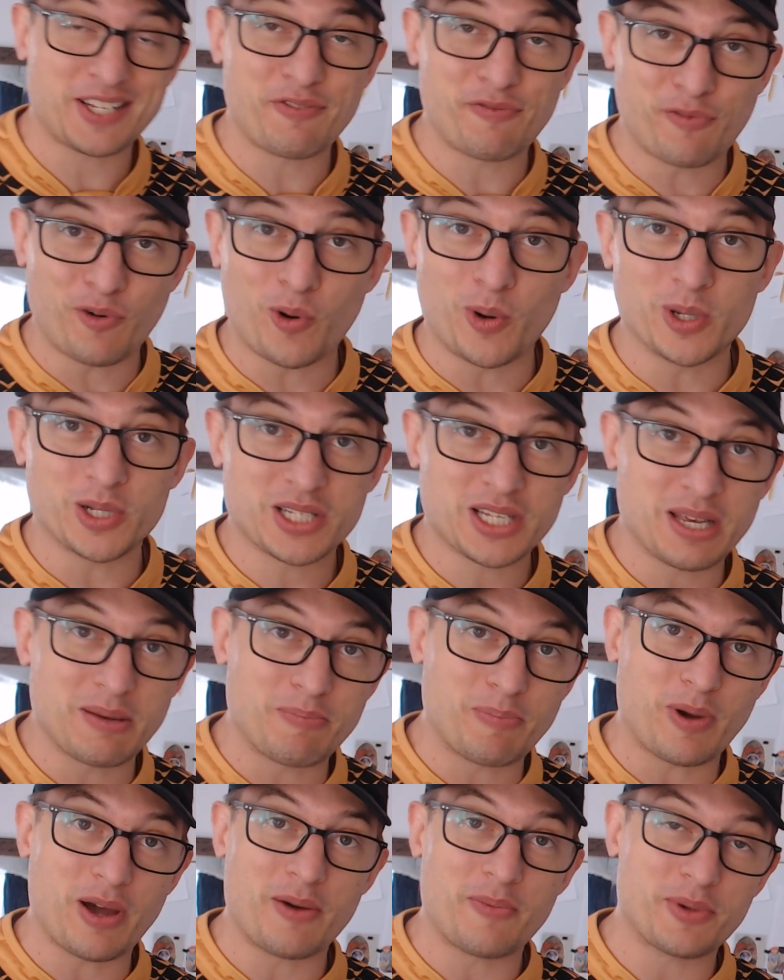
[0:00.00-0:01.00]
forwards
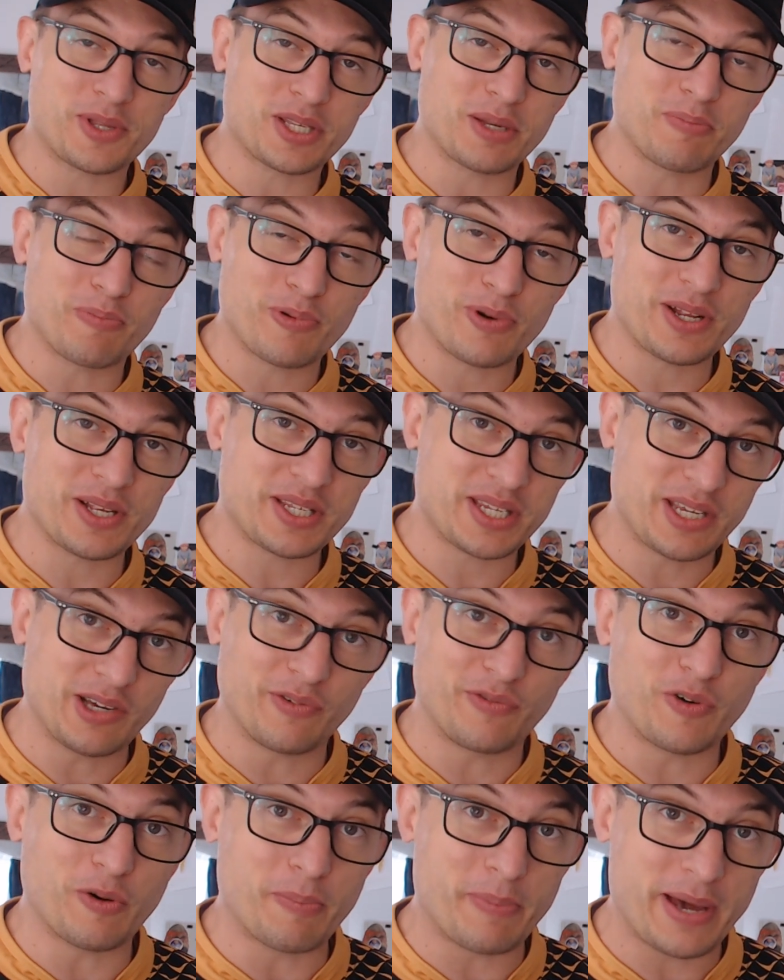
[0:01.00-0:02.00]
combined with some pretty
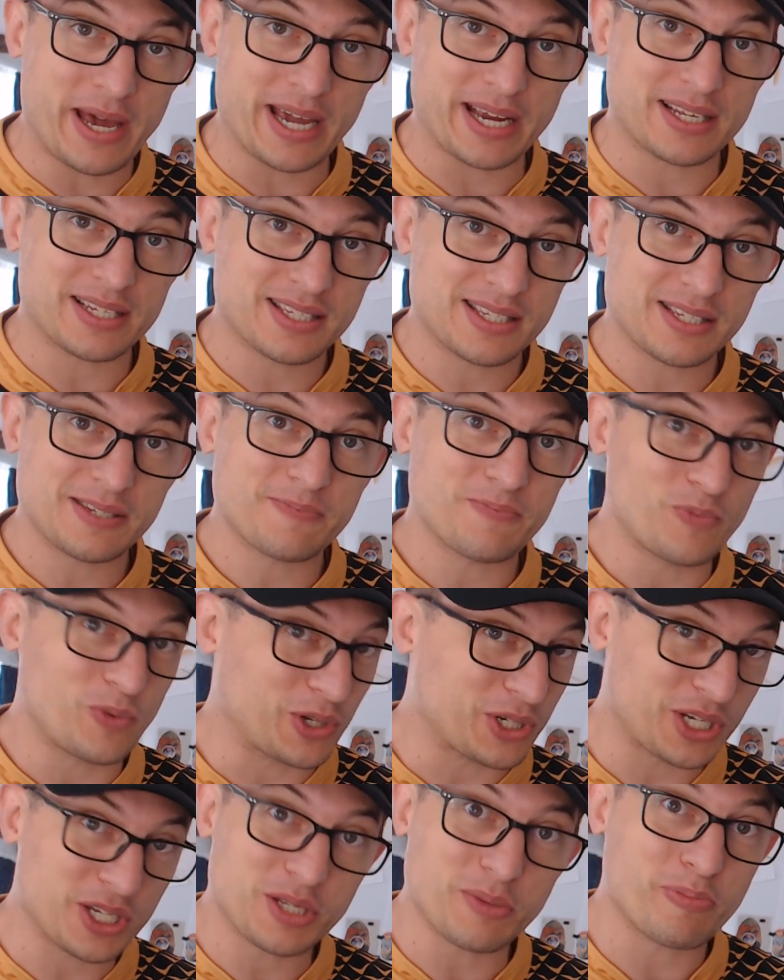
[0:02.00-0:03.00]
skillful backs,
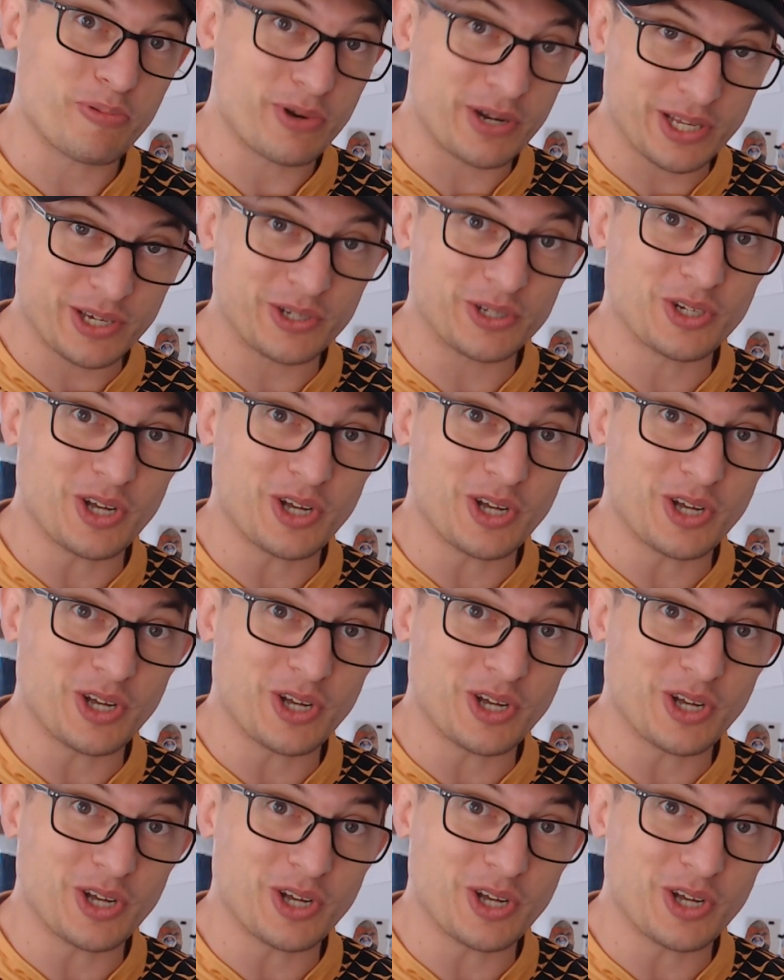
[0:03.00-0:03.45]
which is a pretty good